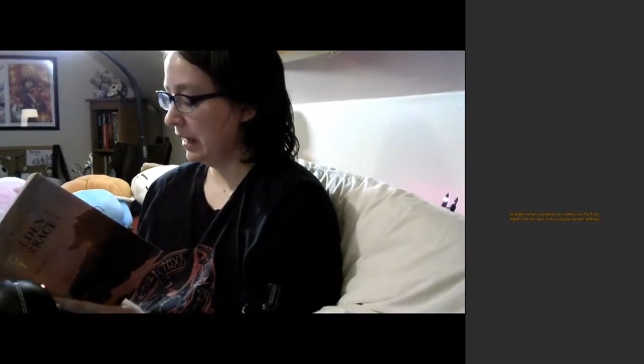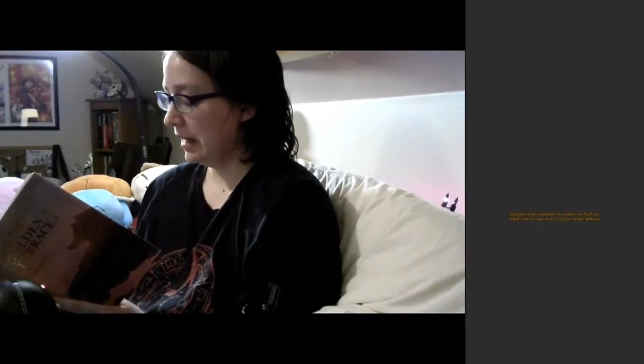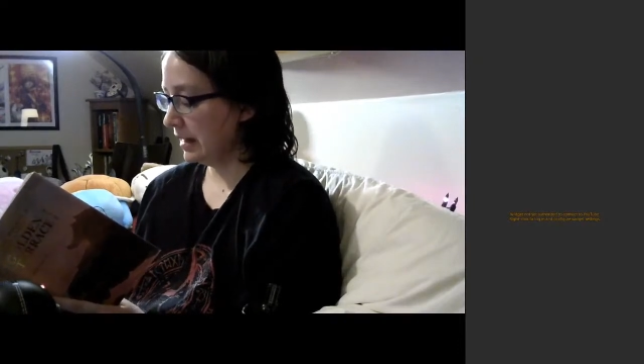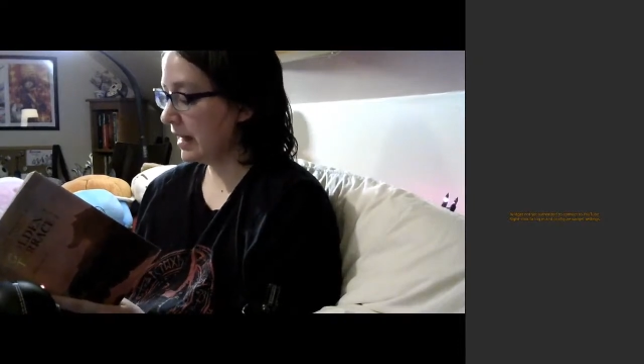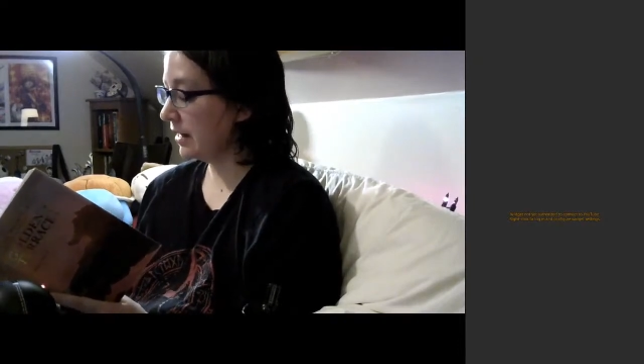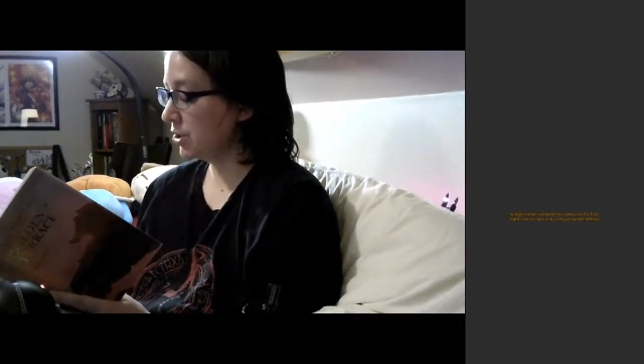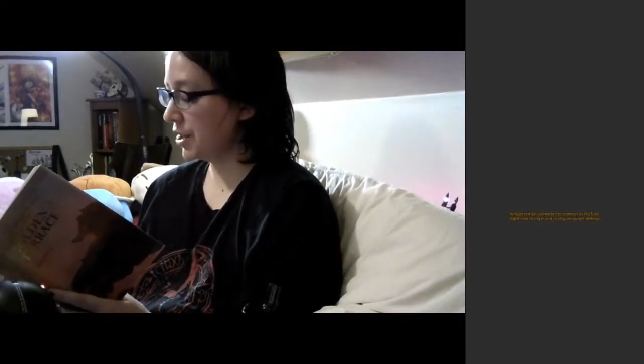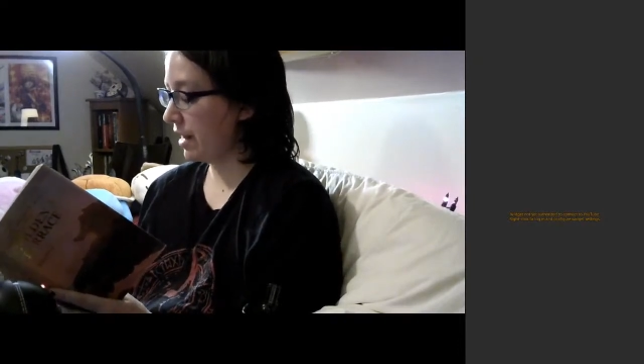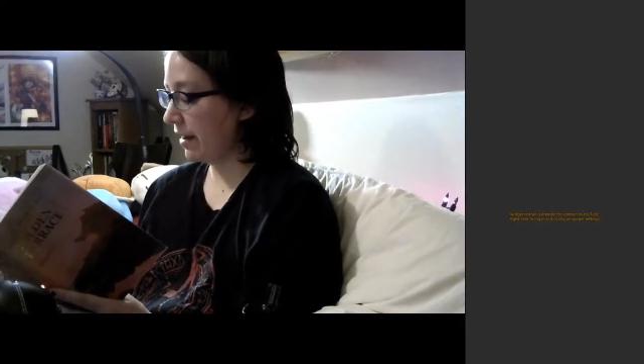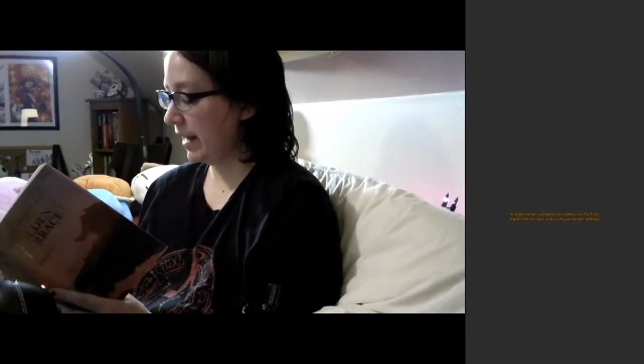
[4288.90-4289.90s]
Yan
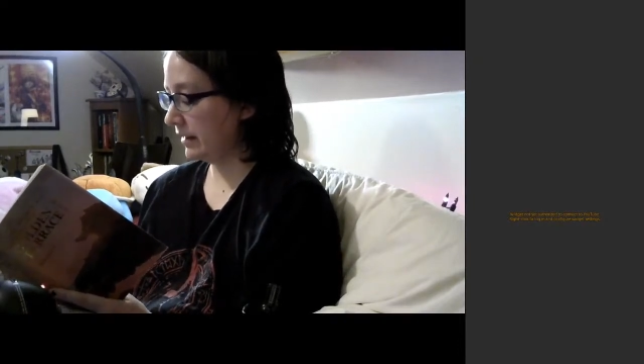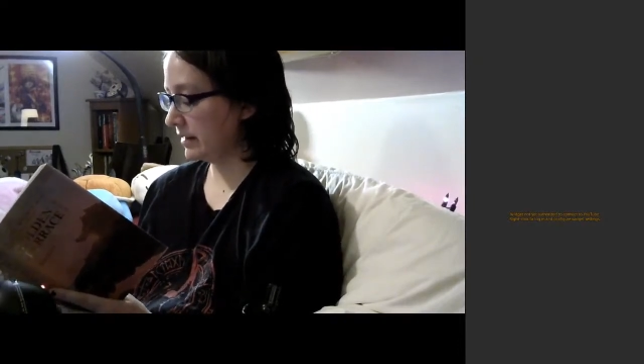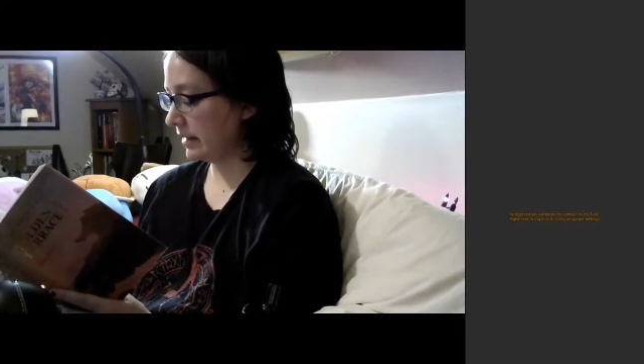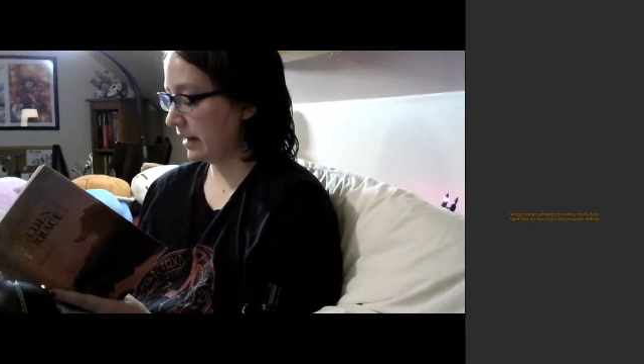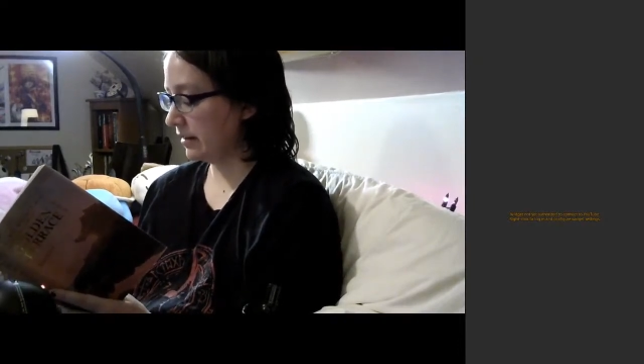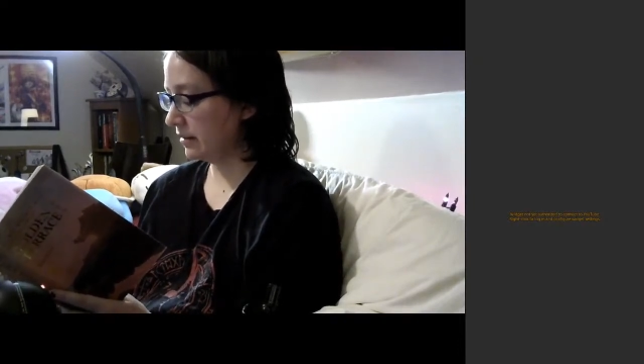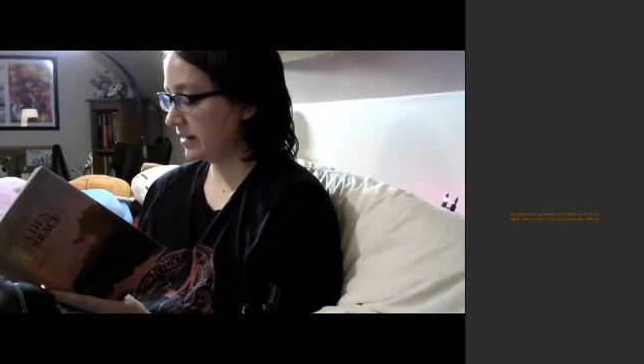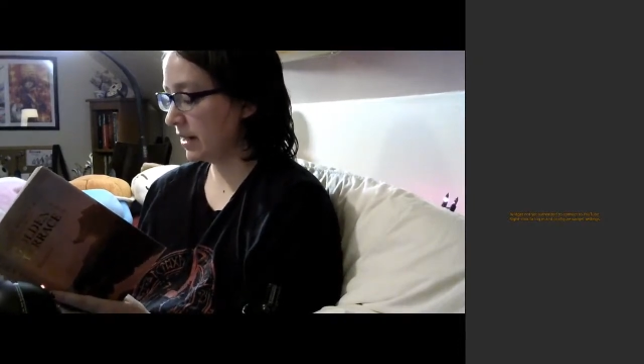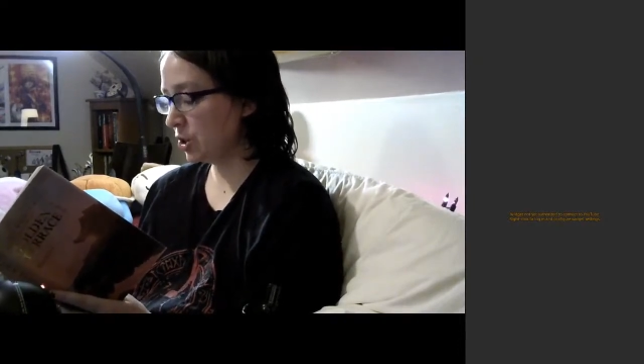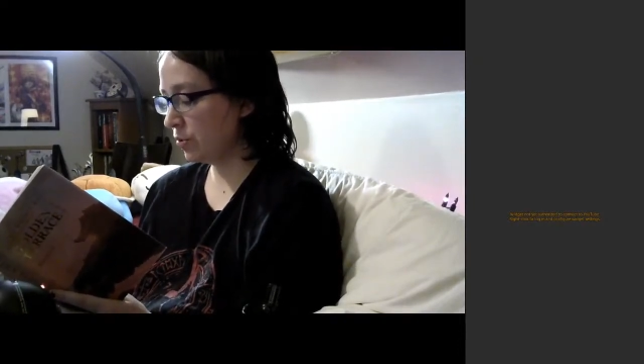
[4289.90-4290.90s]
Xiaohan said,
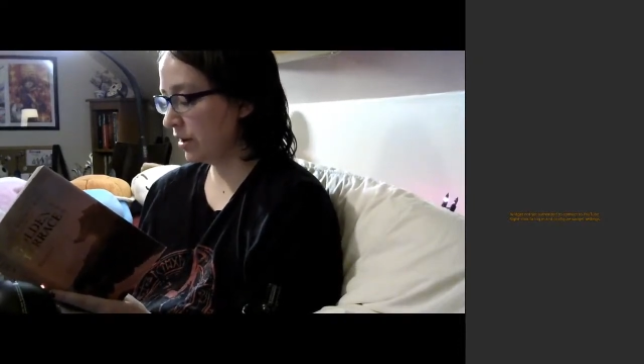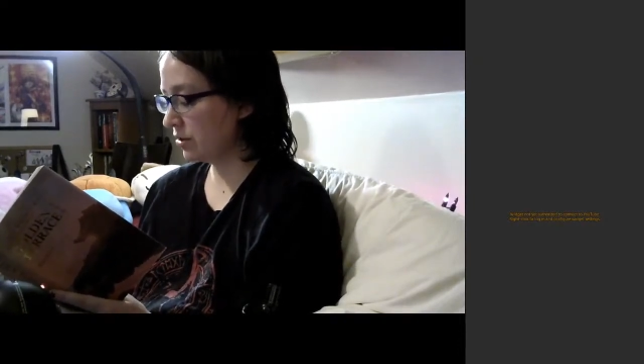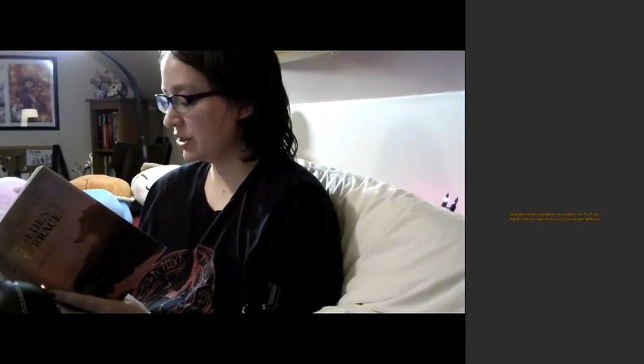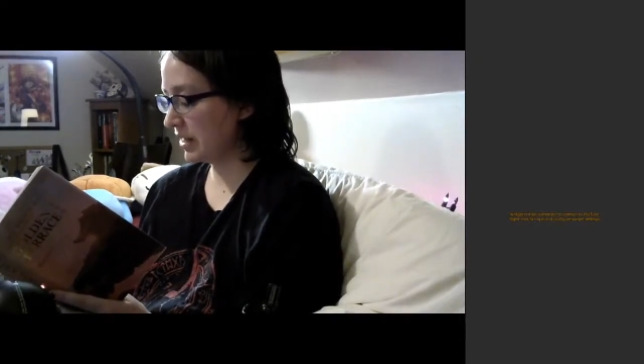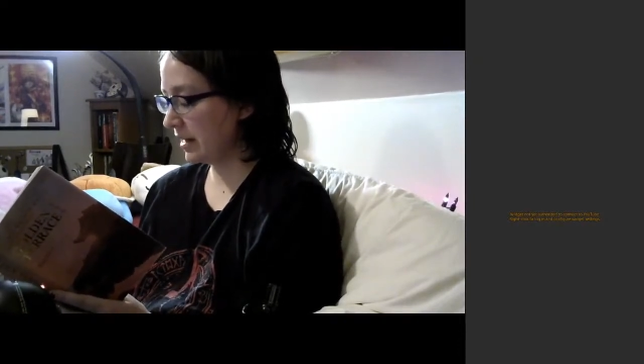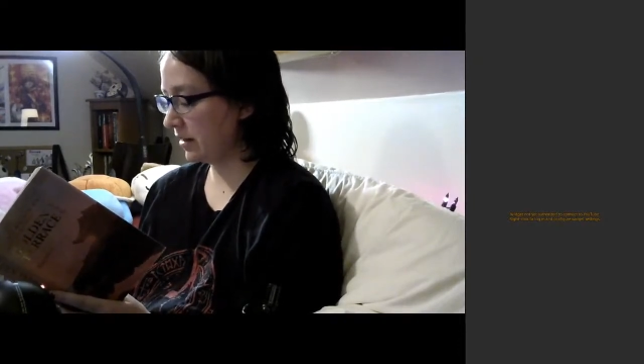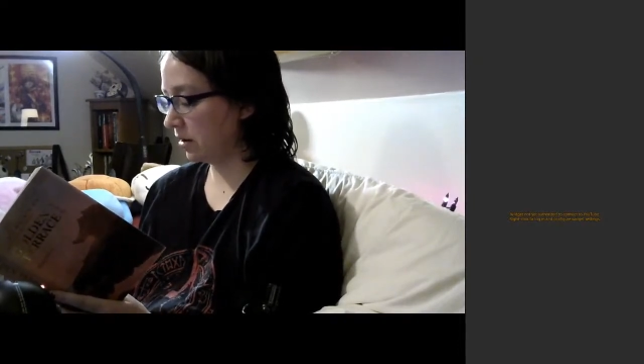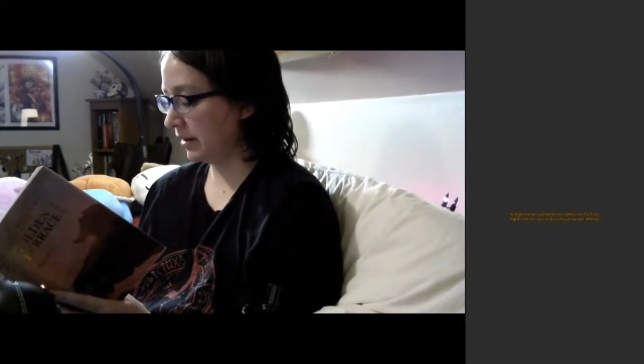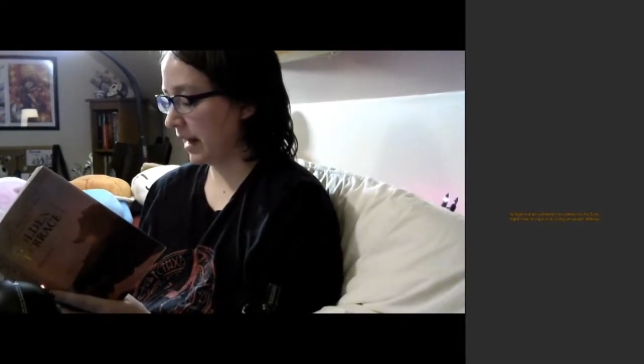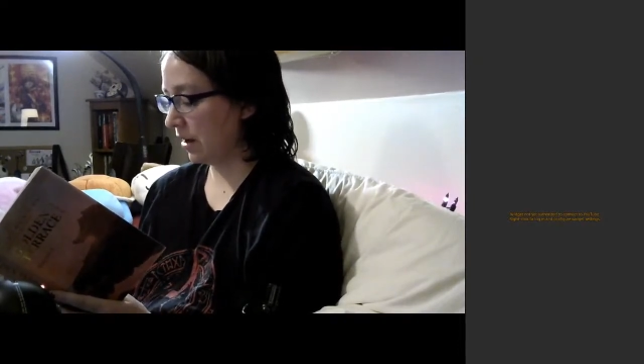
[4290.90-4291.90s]
"Since you understand it
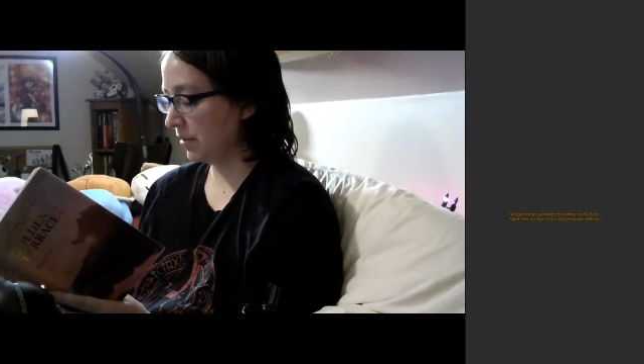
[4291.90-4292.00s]
all now,